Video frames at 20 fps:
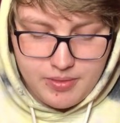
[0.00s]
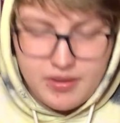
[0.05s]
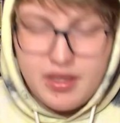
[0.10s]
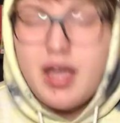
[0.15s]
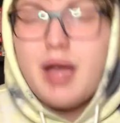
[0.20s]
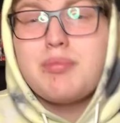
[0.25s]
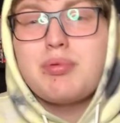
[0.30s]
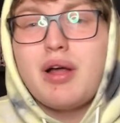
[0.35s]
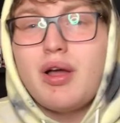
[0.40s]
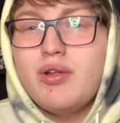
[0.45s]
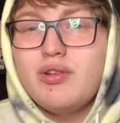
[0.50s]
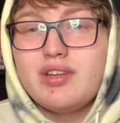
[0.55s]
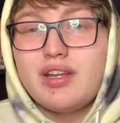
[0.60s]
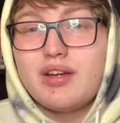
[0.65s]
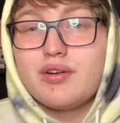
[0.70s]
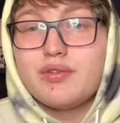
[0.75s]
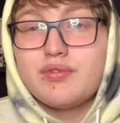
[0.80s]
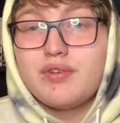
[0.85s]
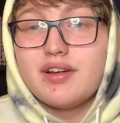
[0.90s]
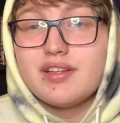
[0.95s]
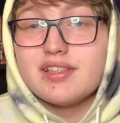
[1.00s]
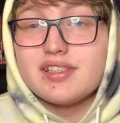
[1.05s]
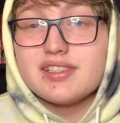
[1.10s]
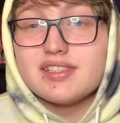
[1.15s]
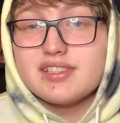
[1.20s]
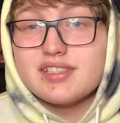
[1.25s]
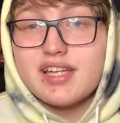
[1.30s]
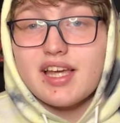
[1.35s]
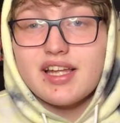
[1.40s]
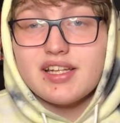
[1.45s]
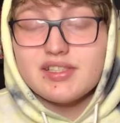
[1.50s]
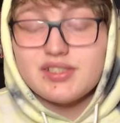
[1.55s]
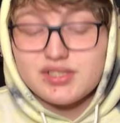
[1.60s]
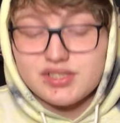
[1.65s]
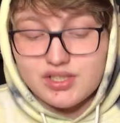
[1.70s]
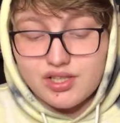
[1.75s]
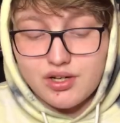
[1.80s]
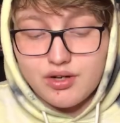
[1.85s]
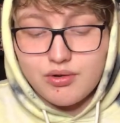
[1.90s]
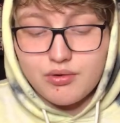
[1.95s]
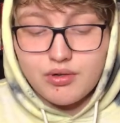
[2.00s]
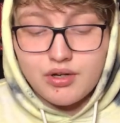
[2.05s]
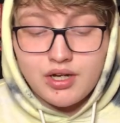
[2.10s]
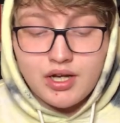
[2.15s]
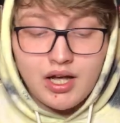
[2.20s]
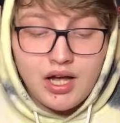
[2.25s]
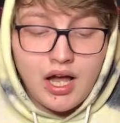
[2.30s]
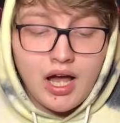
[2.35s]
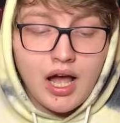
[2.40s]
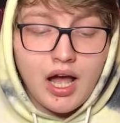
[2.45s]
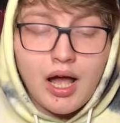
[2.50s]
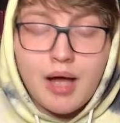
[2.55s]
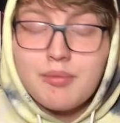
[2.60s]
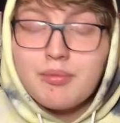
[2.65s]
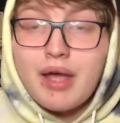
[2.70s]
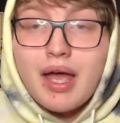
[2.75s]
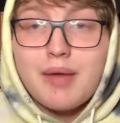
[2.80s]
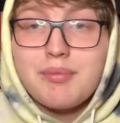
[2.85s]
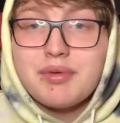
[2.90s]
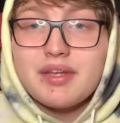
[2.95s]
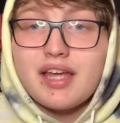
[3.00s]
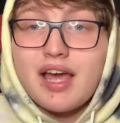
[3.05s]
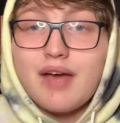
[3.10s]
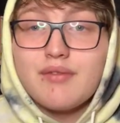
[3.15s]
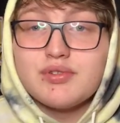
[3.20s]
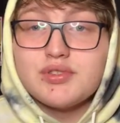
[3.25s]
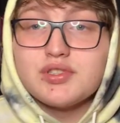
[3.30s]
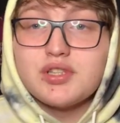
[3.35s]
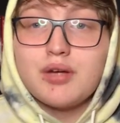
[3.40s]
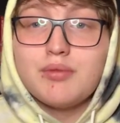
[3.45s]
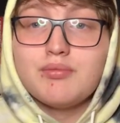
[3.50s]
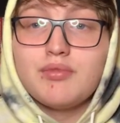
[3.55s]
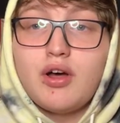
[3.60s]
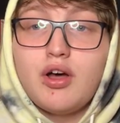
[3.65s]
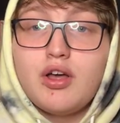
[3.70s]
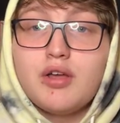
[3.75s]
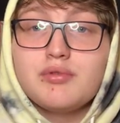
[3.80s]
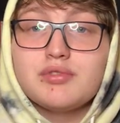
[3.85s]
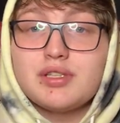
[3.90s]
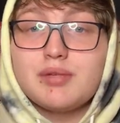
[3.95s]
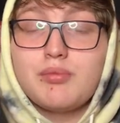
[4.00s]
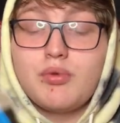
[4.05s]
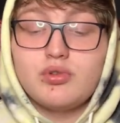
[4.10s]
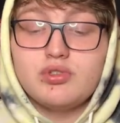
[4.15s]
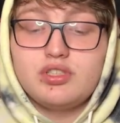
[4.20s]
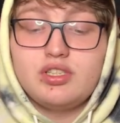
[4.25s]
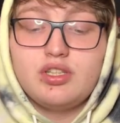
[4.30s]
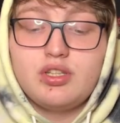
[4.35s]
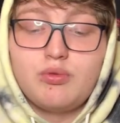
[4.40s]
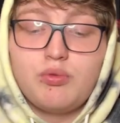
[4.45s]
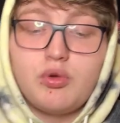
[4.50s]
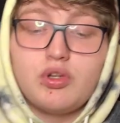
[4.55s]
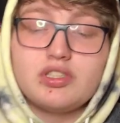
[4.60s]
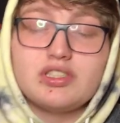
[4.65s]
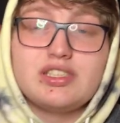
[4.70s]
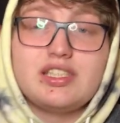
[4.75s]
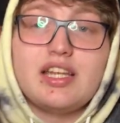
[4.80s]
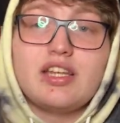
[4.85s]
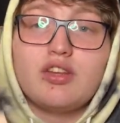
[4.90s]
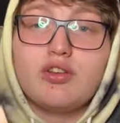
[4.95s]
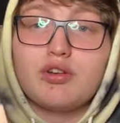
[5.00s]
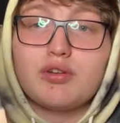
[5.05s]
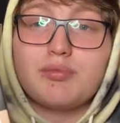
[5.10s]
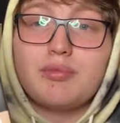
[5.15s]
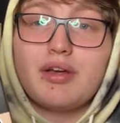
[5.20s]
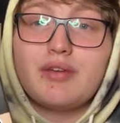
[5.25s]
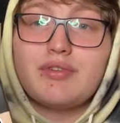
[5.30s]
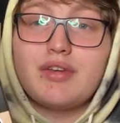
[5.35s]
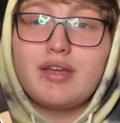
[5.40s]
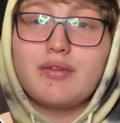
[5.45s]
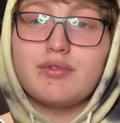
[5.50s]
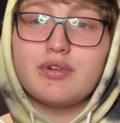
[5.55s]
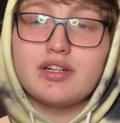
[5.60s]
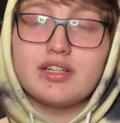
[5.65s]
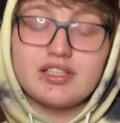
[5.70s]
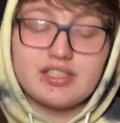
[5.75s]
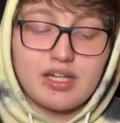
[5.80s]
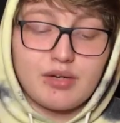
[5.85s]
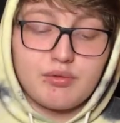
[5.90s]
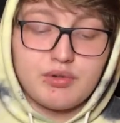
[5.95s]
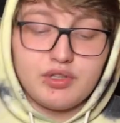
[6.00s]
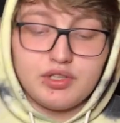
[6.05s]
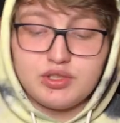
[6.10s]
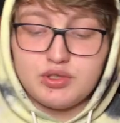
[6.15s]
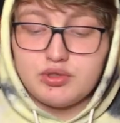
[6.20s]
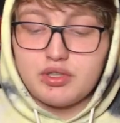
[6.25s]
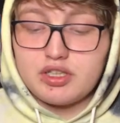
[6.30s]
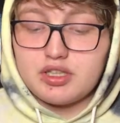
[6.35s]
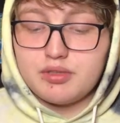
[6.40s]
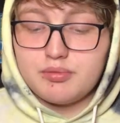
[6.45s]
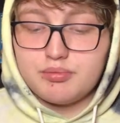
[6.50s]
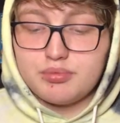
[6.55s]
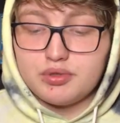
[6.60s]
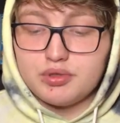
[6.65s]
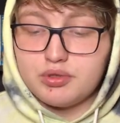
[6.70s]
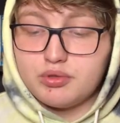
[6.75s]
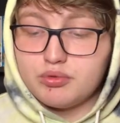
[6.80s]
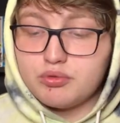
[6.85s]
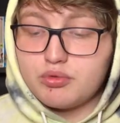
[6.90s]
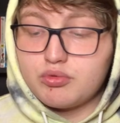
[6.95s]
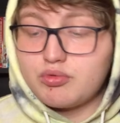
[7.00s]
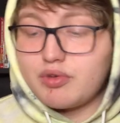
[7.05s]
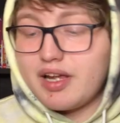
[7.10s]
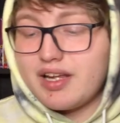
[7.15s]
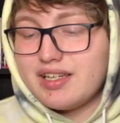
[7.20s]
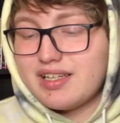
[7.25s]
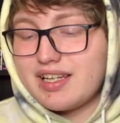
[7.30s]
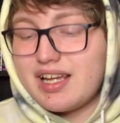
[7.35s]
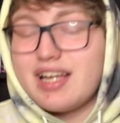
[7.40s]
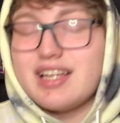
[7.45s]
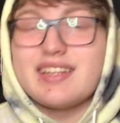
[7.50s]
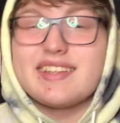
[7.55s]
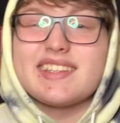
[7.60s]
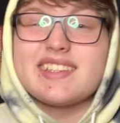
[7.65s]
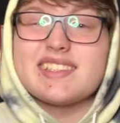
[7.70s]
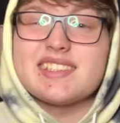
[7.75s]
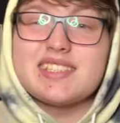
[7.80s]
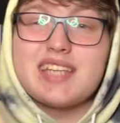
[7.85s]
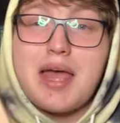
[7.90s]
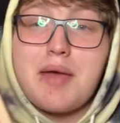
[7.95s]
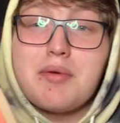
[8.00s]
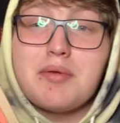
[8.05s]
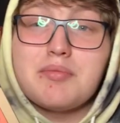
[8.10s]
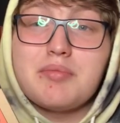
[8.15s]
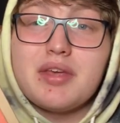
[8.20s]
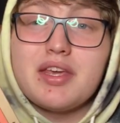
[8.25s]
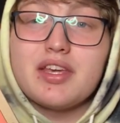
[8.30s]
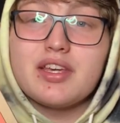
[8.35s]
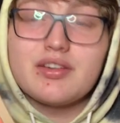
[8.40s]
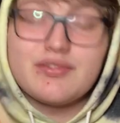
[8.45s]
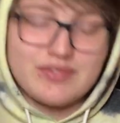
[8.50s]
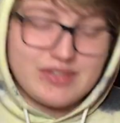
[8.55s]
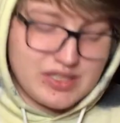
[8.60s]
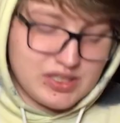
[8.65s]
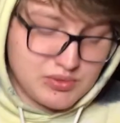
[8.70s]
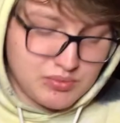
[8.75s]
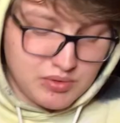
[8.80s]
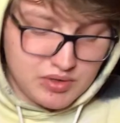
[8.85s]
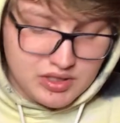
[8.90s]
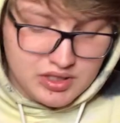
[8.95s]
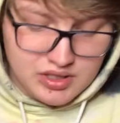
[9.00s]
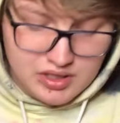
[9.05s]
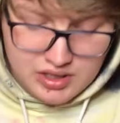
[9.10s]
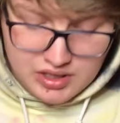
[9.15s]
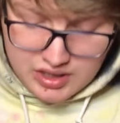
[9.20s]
I probably will never find the set, so I'm happy to have some volumes, and mostly the ones that look my favorite, because I really do like the blue, red, and kind of like the salmon pink of this one.